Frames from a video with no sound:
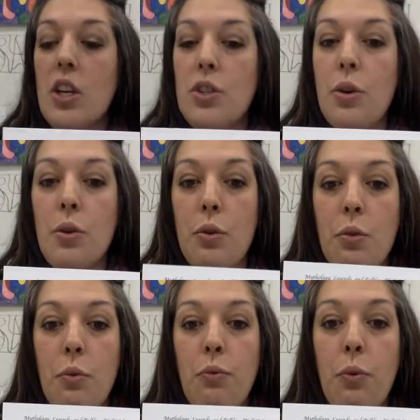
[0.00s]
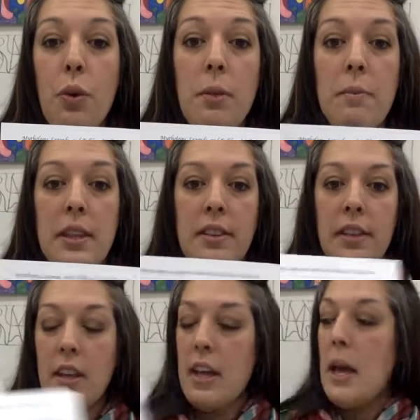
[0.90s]
So for the myth,
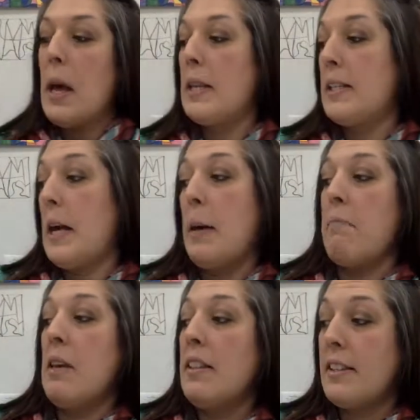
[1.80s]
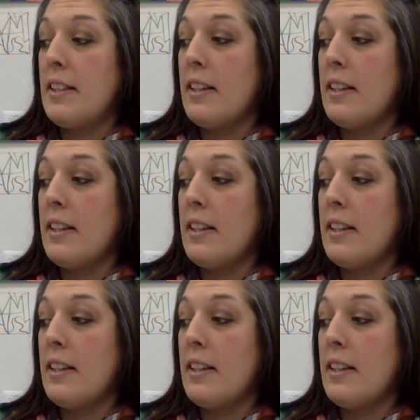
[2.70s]
it's myths,